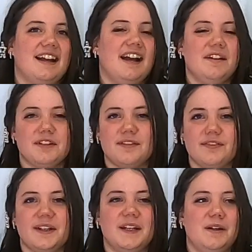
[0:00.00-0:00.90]
having
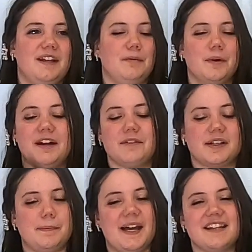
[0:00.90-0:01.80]
fun in whatever
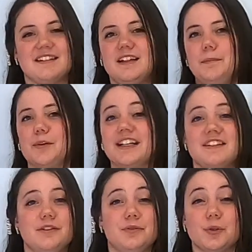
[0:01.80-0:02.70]
capacity
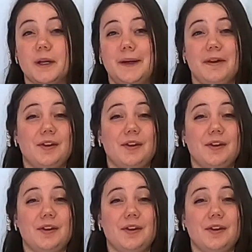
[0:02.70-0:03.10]
brings you joy,